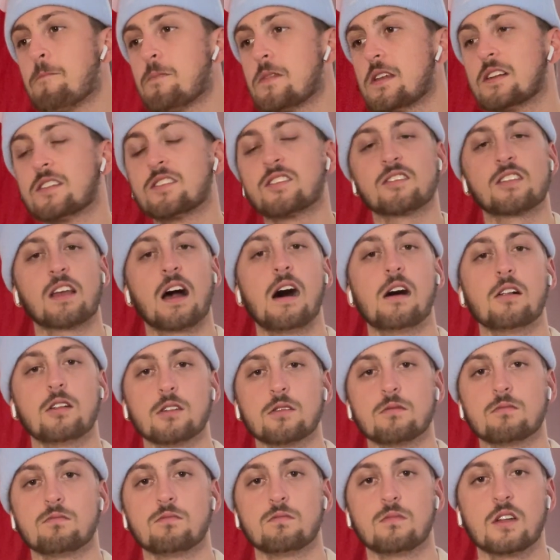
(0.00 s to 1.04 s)
it's solid.
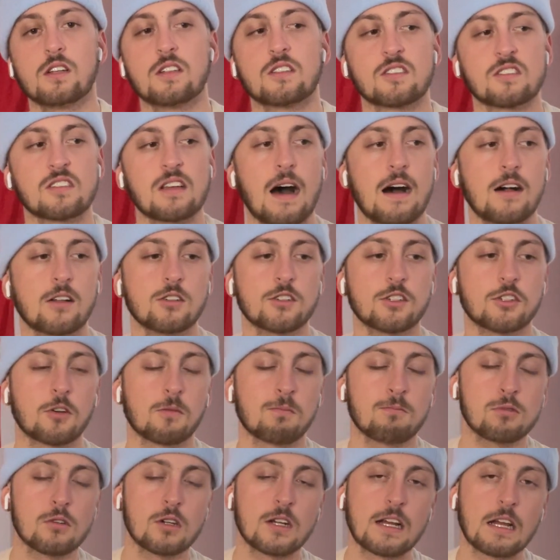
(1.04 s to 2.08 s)
It's solid. You're
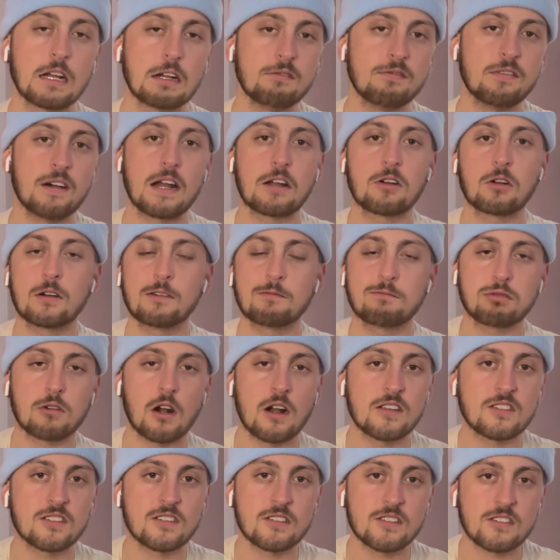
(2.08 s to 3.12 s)
bringing a veteran
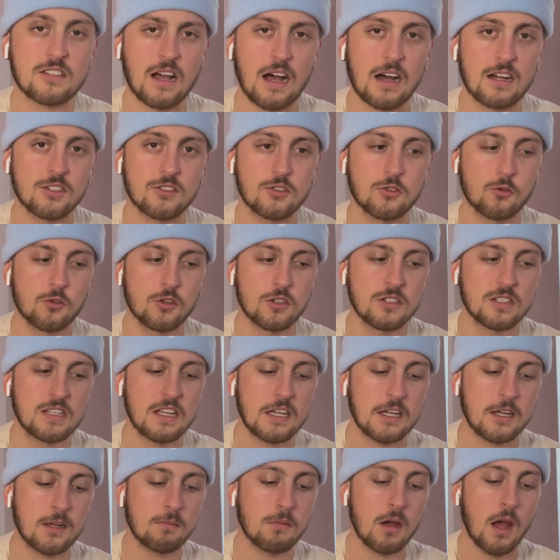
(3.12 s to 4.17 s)
presence onto the
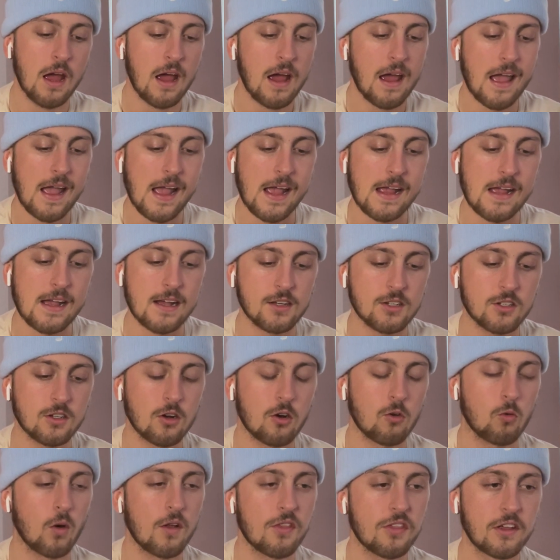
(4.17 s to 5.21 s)
team, and, you
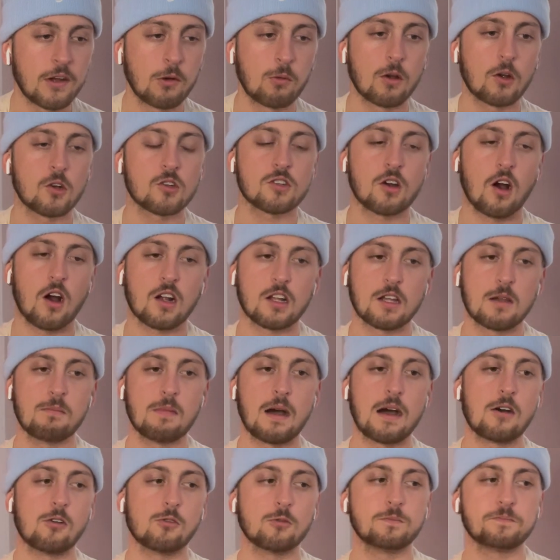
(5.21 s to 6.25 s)
know, one thing we were talking
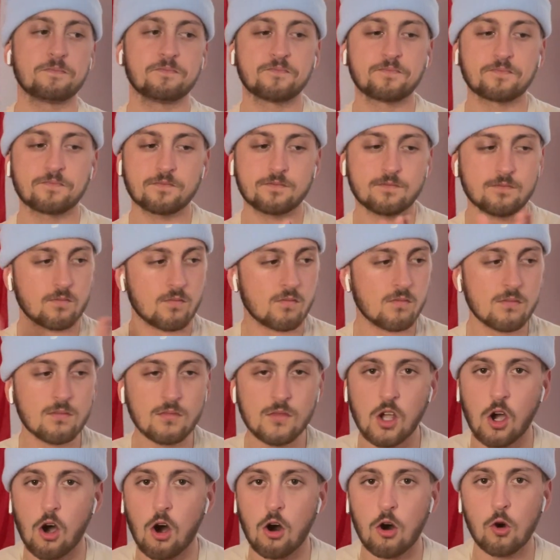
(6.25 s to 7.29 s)
about
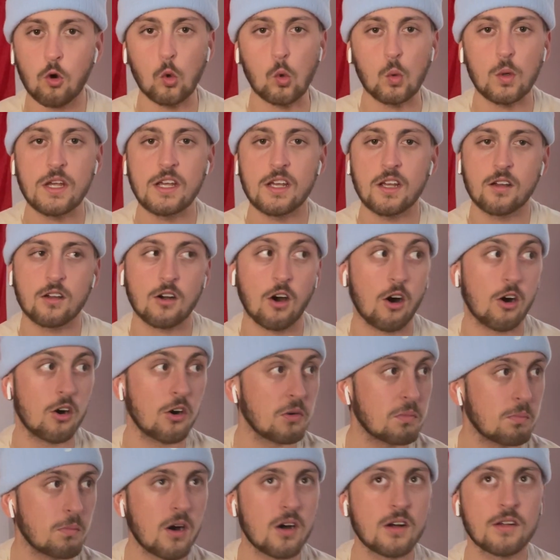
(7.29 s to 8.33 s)
all week,
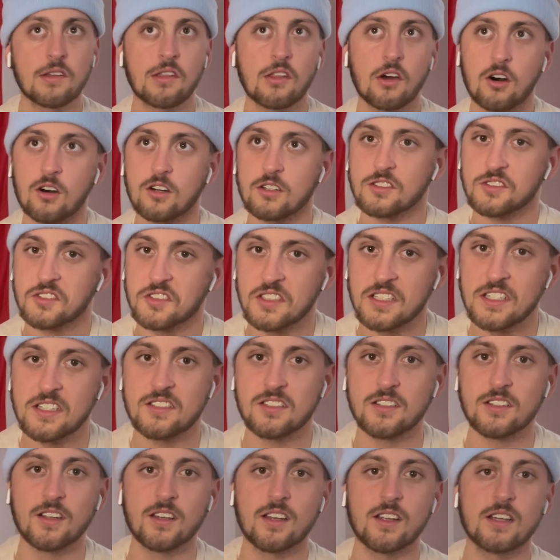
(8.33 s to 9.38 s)
all month, all
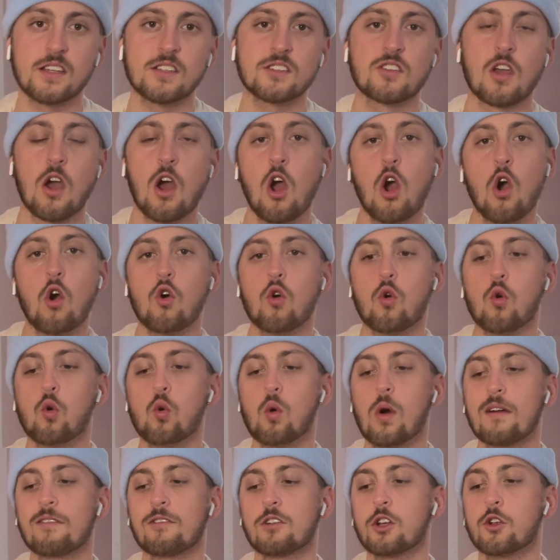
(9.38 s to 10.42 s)
season is
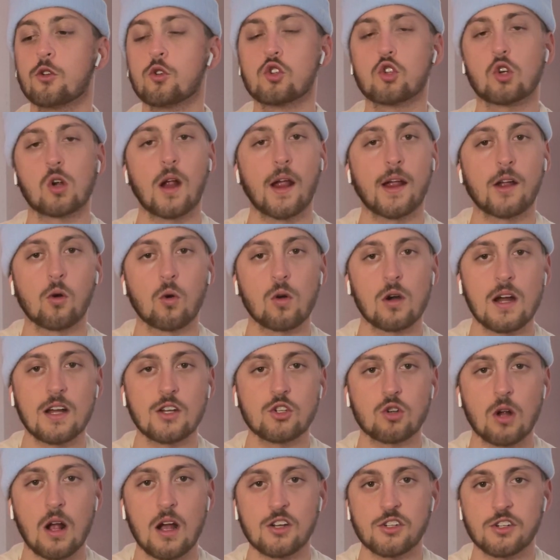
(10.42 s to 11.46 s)
whoever you trade Goran
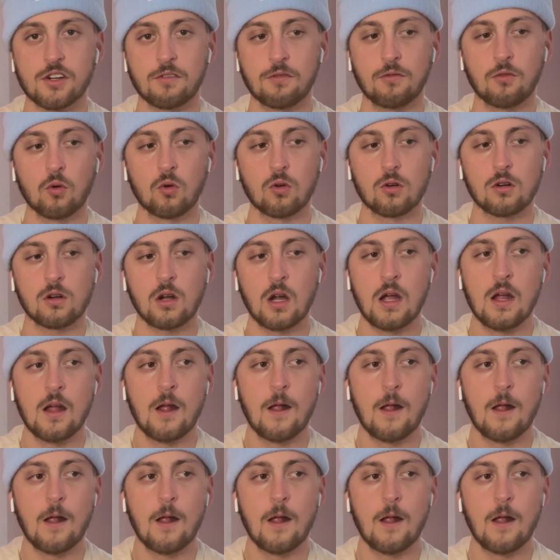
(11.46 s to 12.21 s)
Dragic for,